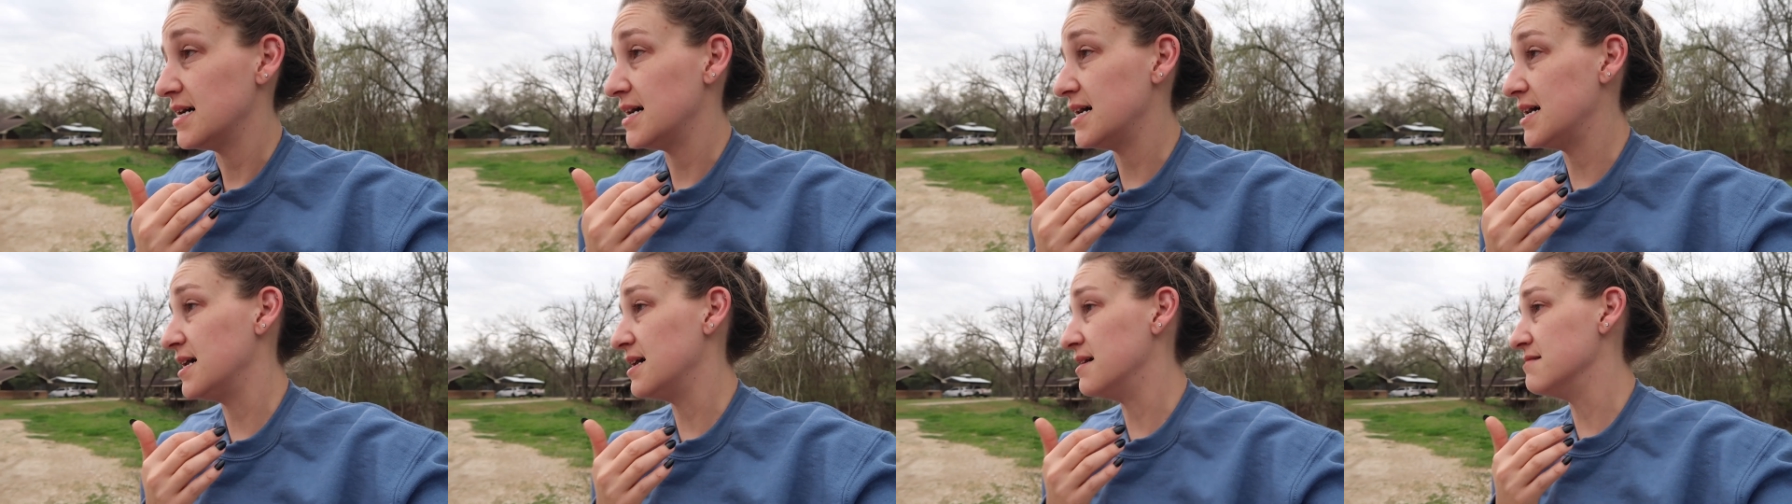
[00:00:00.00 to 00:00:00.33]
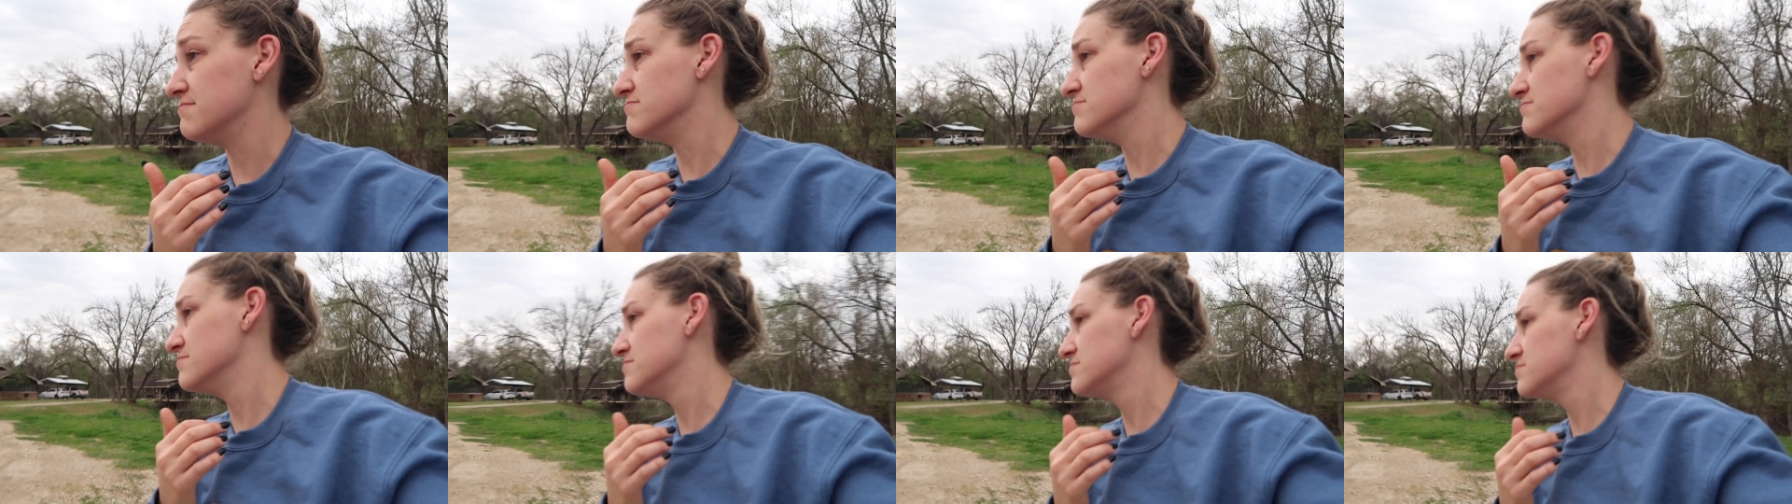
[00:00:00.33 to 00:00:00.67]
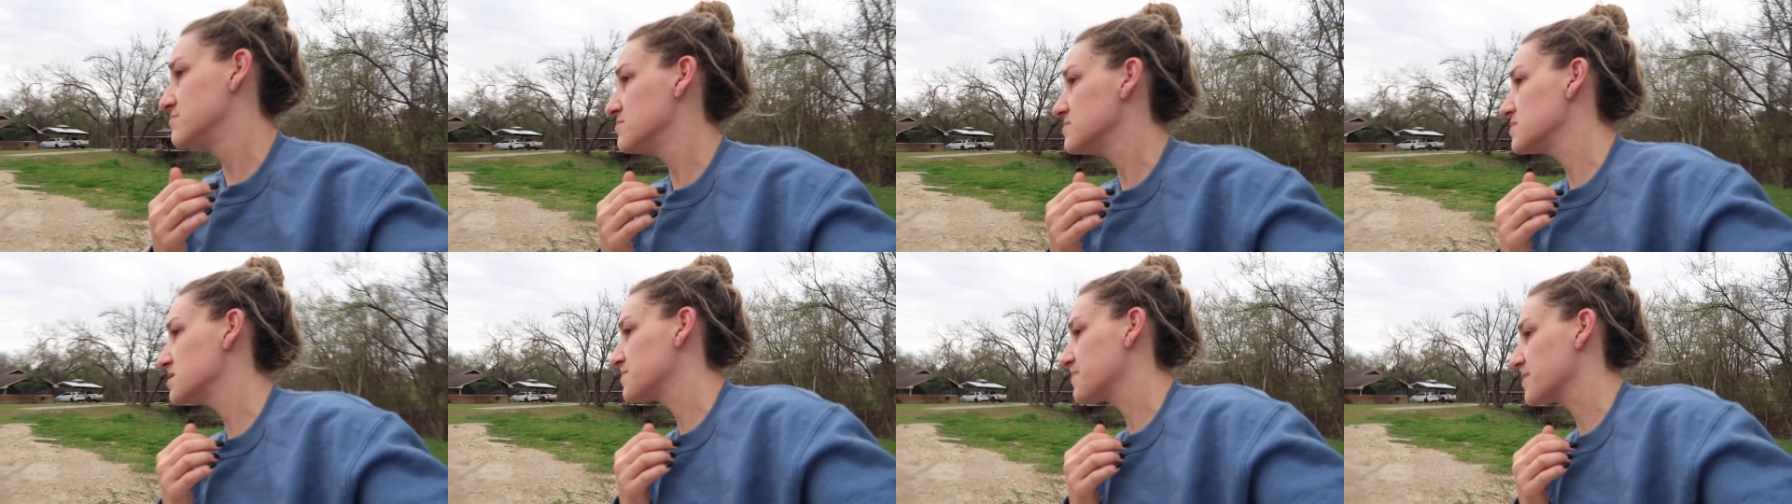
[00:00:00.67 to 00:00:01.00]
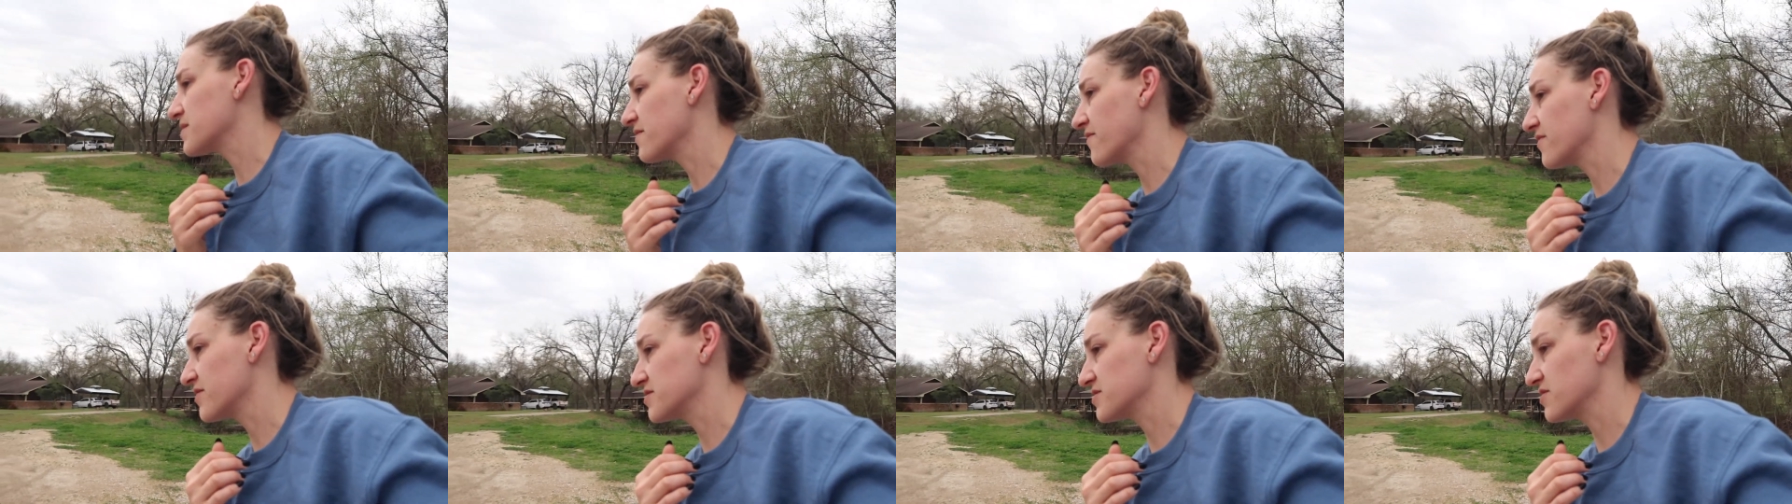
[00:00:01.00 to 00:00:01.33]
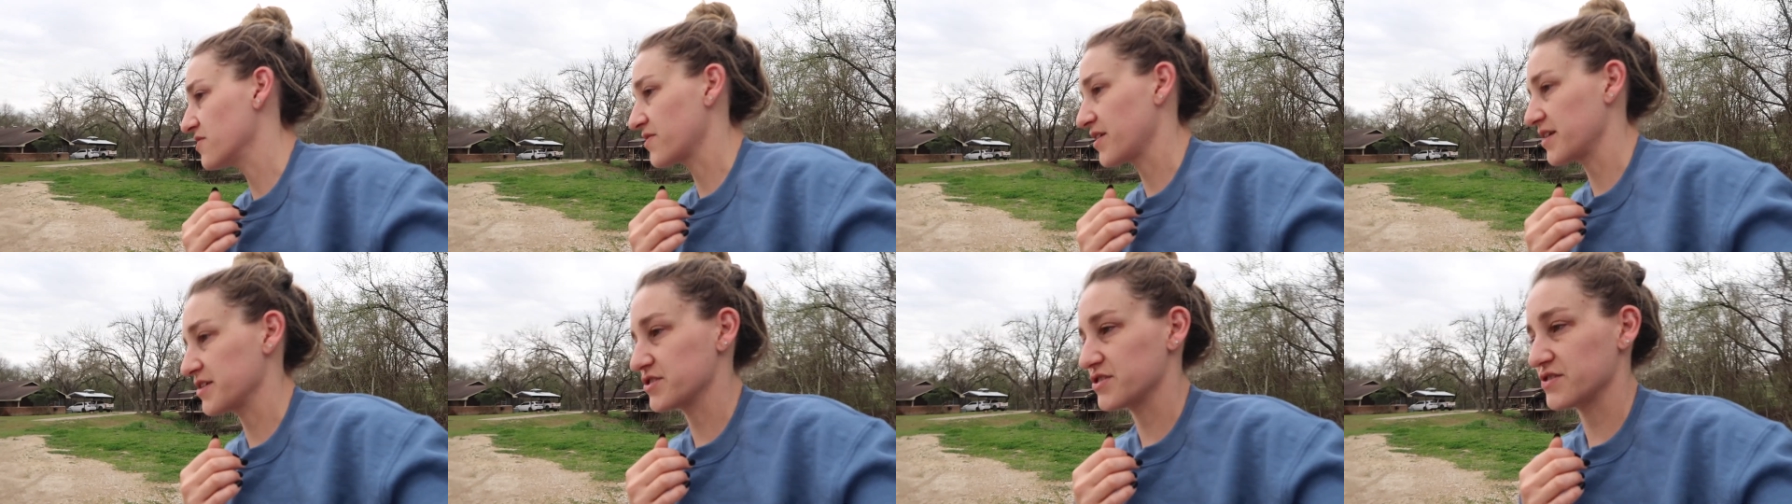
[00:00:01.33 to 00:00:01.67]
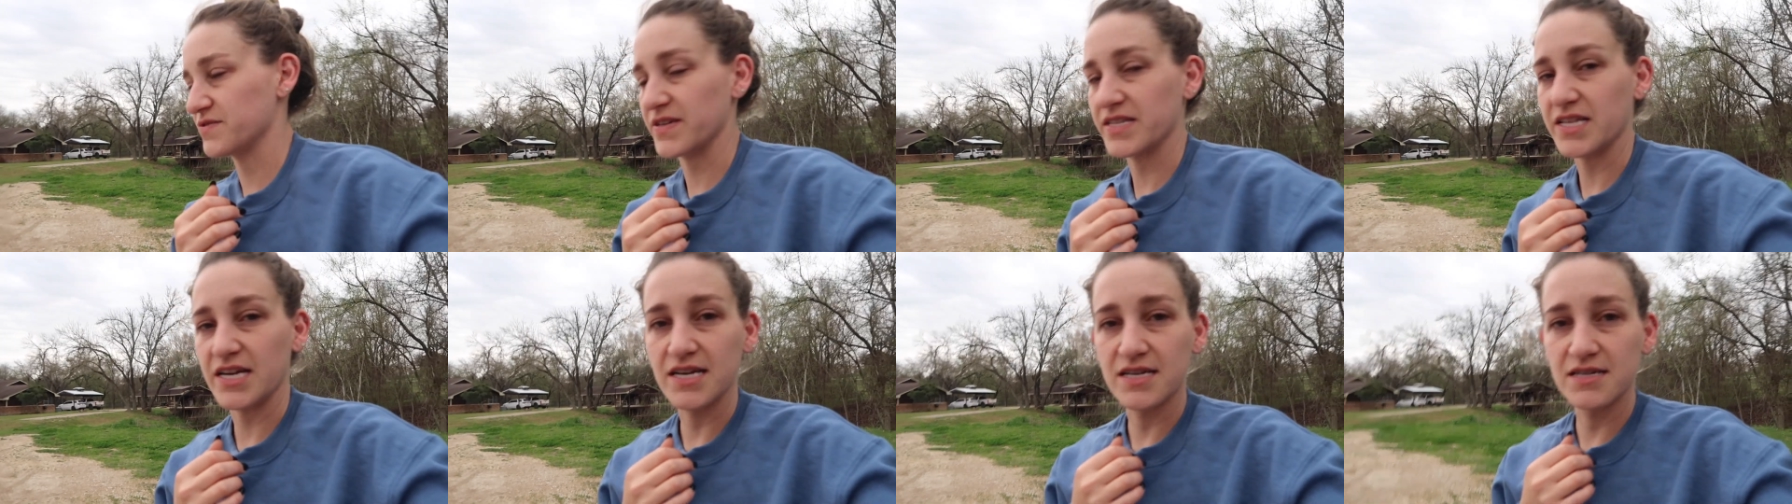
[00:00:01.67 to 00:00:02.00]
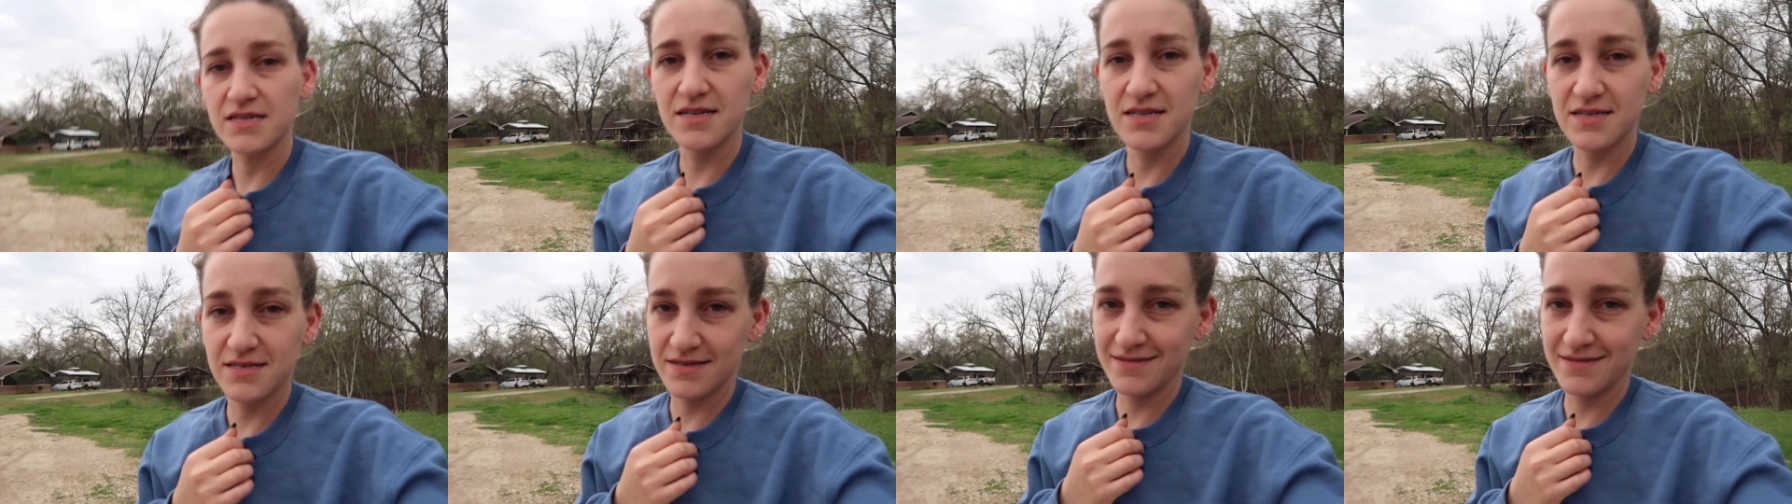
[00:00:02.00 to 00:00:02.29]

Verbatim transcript: Um, speaking of which, okay, she's right there.